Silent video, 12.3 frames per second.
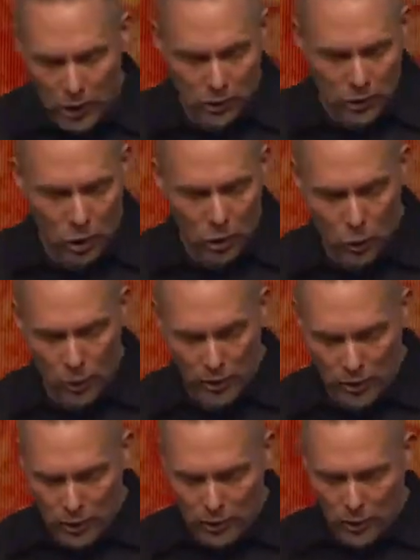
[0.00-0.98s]
He starts
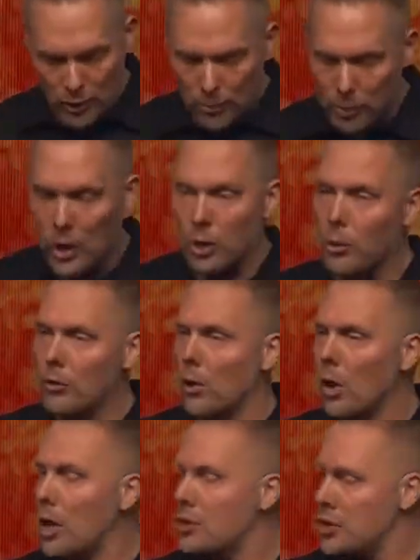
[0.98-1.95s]
with the parable of the
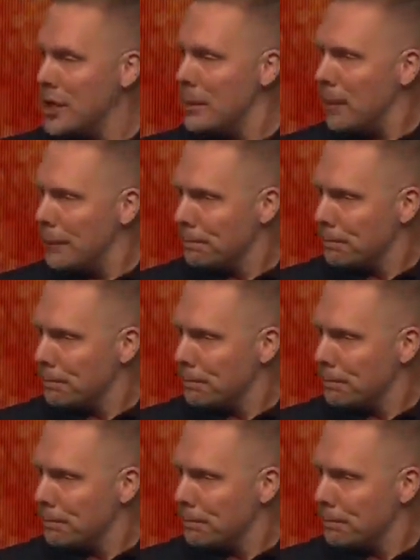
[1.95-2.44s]
lost sheep,